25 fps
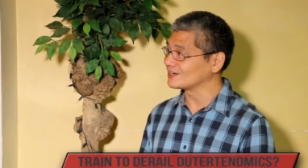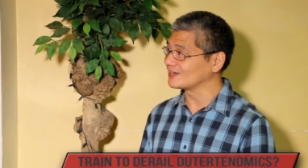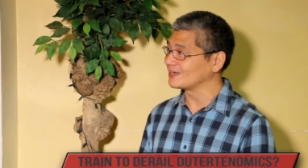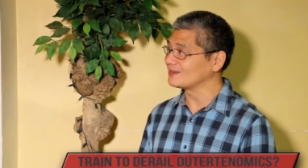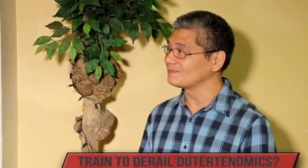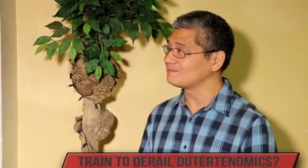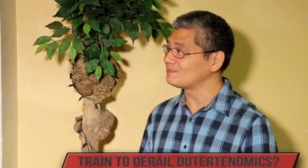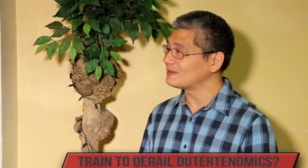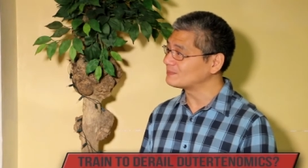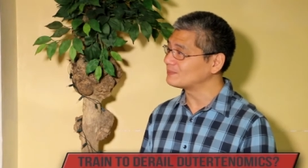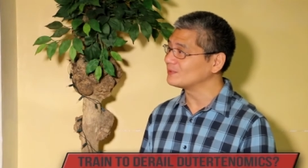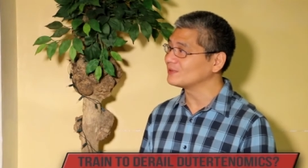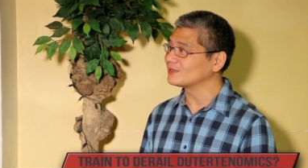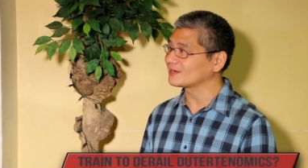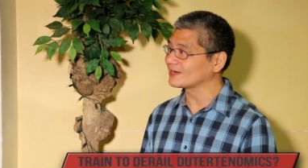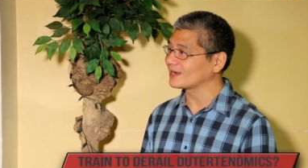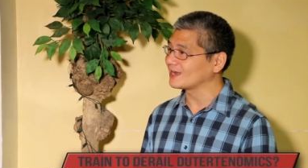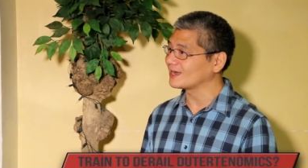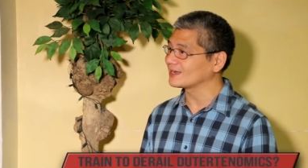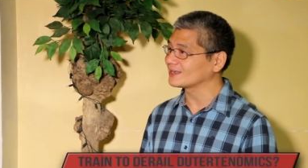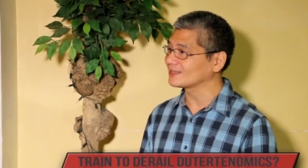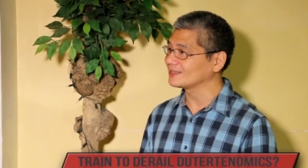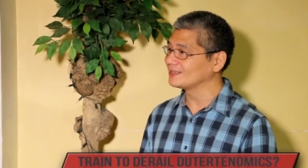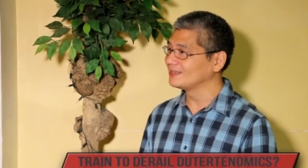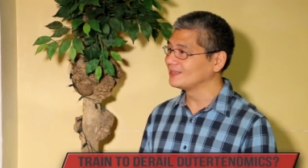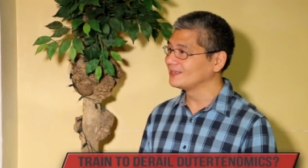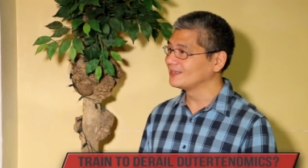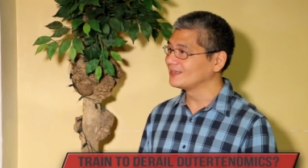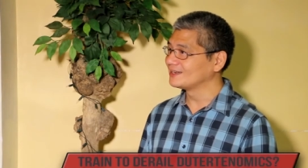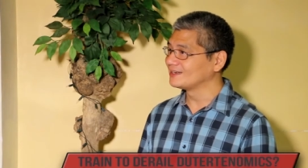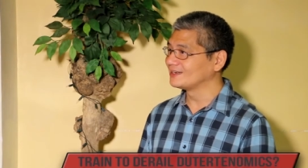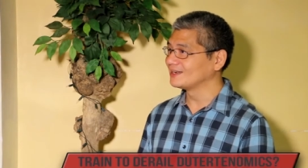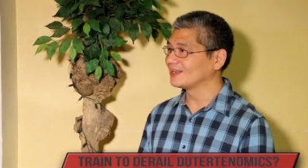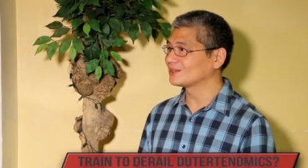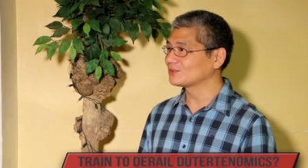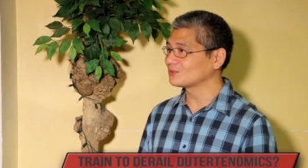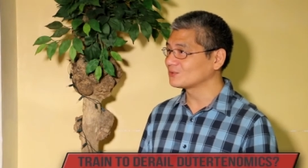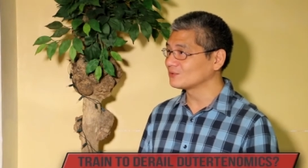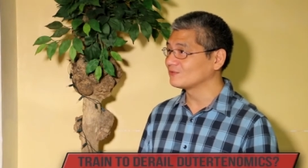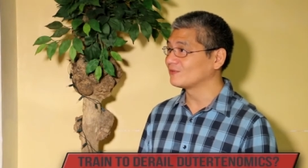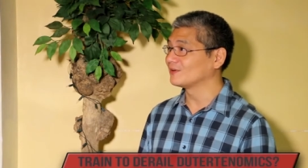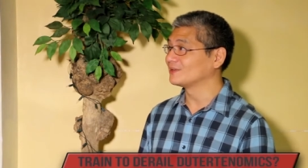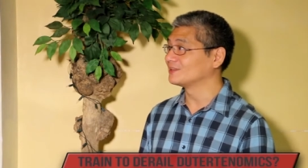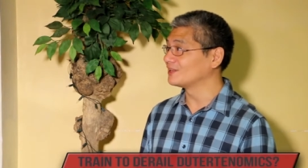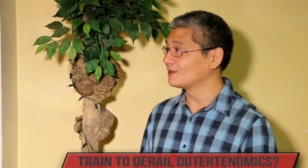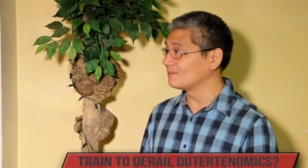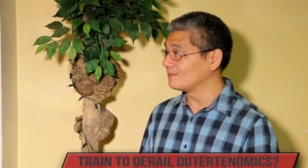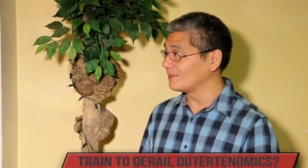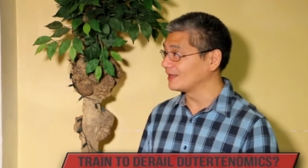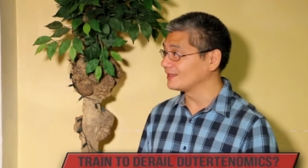Eh? And people react not to
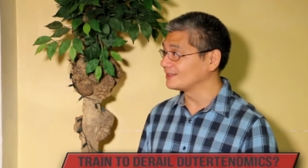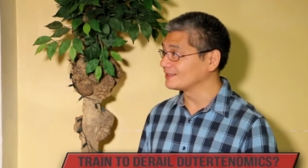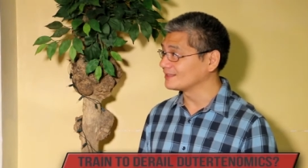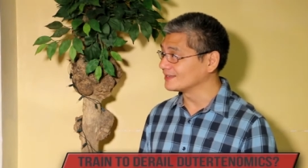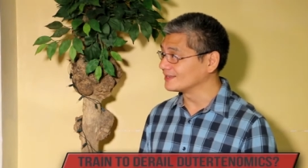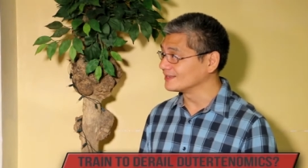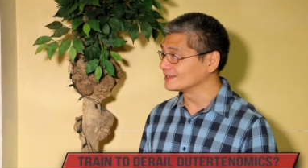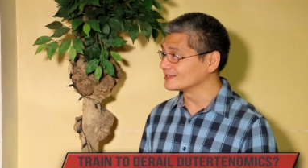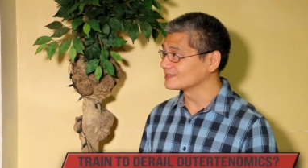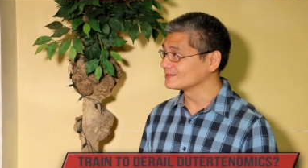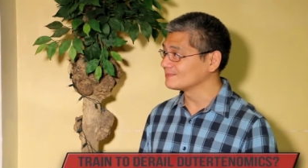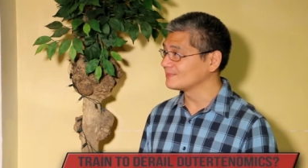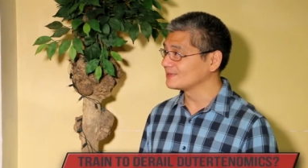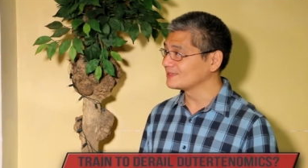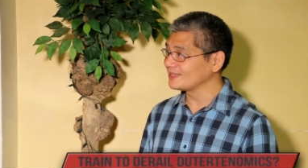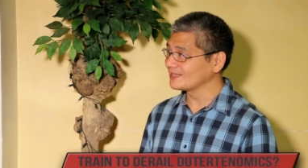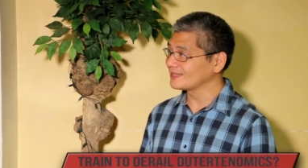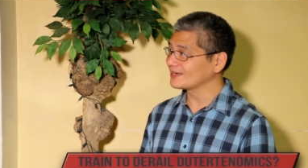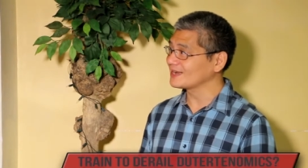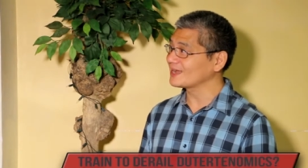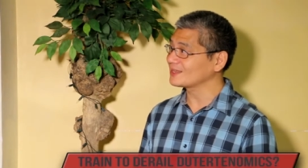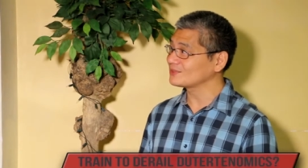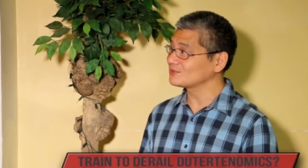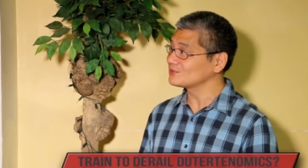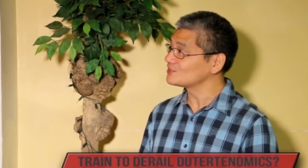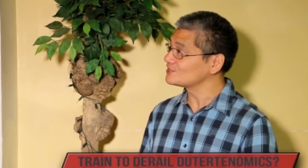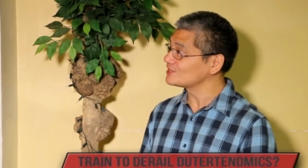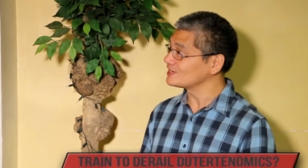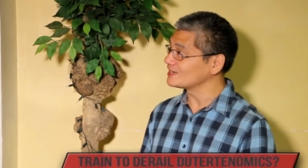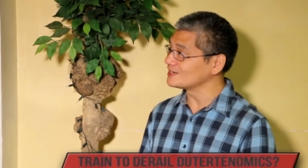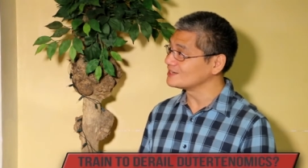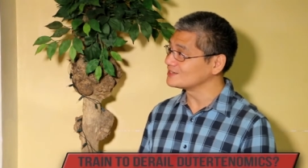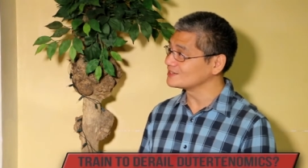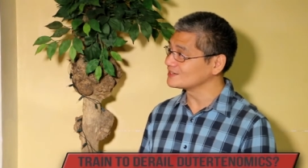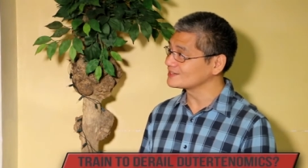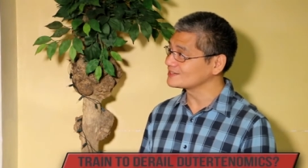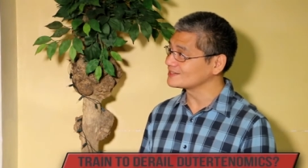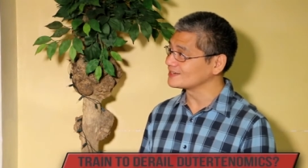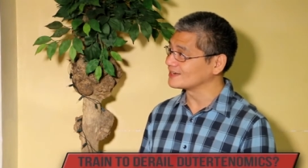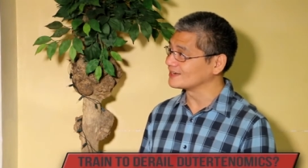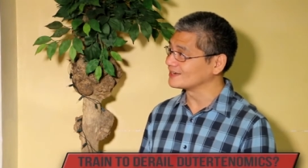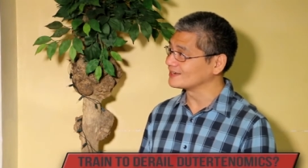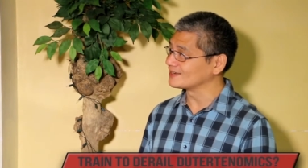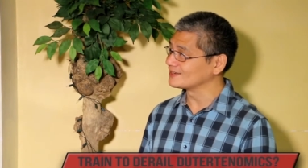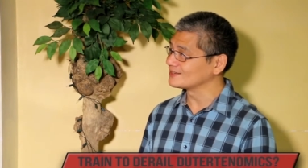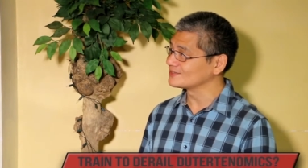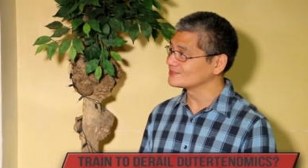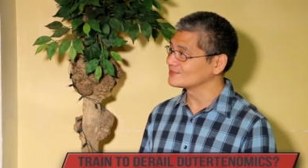fundamentals, but they react to changes. Eh?